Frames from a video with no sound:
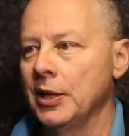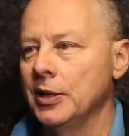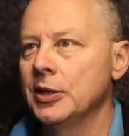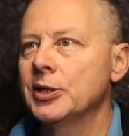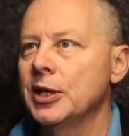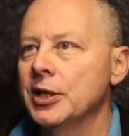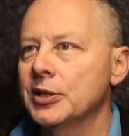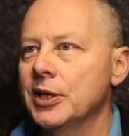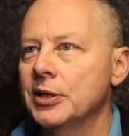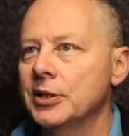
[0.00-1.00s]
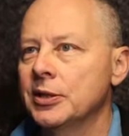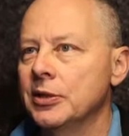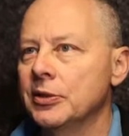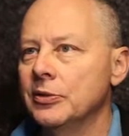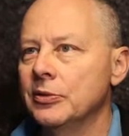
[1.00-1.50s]
This takes us
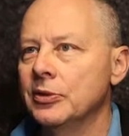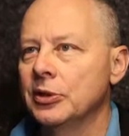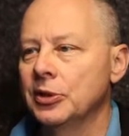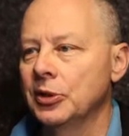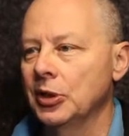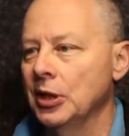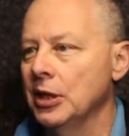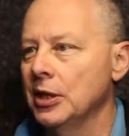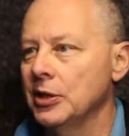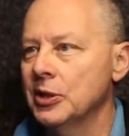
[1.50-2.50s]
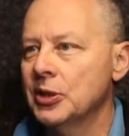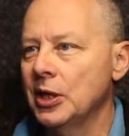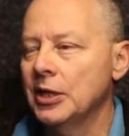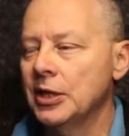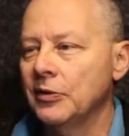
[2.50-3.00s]
to another
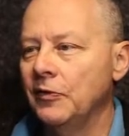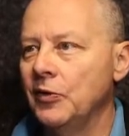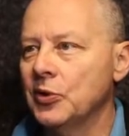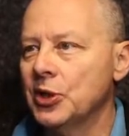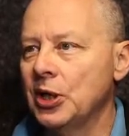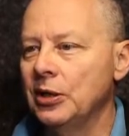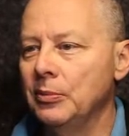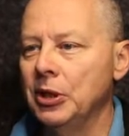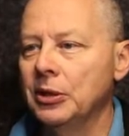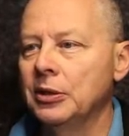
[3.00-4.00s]
site, FOSS-Hub,